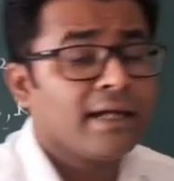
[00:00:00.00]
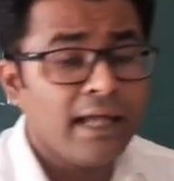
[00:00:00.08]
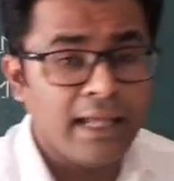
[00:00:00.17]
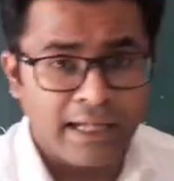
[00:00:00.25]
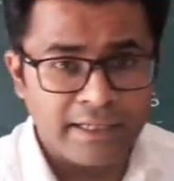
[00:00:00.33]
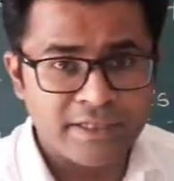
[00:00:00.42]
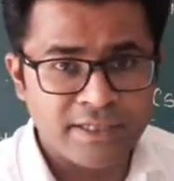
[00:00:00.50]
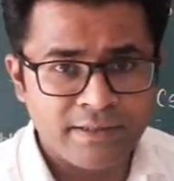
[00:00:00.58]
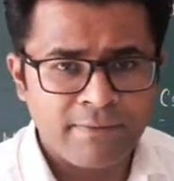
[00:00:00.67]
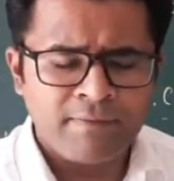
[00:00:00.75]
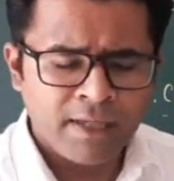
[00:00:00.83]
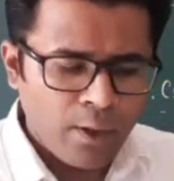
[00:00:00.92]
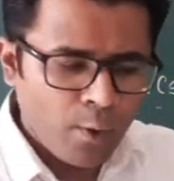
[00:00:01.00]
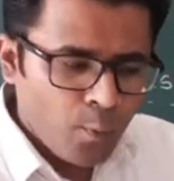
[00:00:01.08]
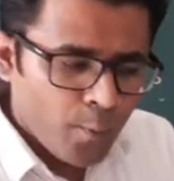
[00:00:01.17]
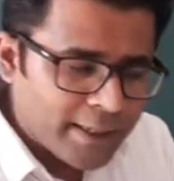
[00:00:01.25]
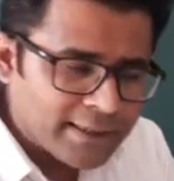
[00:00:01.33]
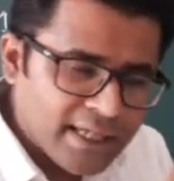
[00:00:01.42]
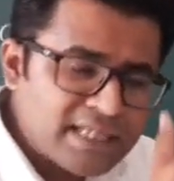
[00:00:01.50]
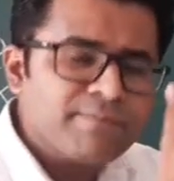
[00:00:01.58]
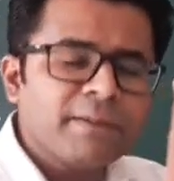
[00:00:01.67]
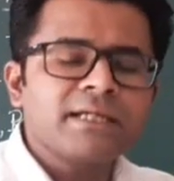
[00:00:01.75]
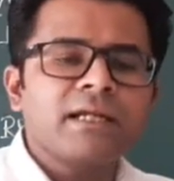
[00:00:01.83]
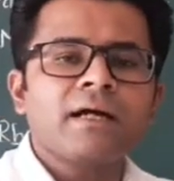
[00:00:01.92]
halides. When this
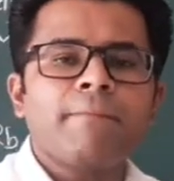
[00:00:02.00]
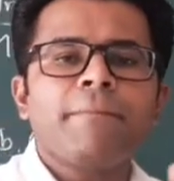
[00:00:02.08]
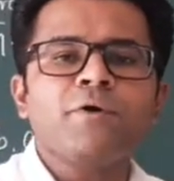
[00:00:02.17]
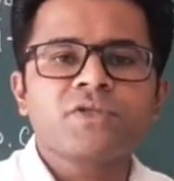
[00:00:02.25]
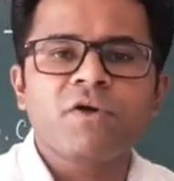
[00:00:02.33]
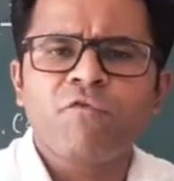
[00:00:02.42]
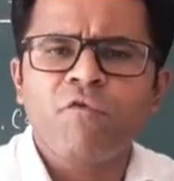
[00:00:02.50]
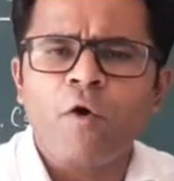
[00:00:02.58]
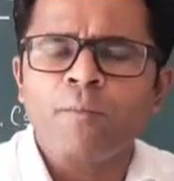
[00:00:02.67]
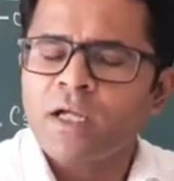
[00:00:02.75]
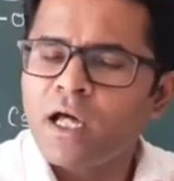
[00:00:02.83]
particular compounds are formed,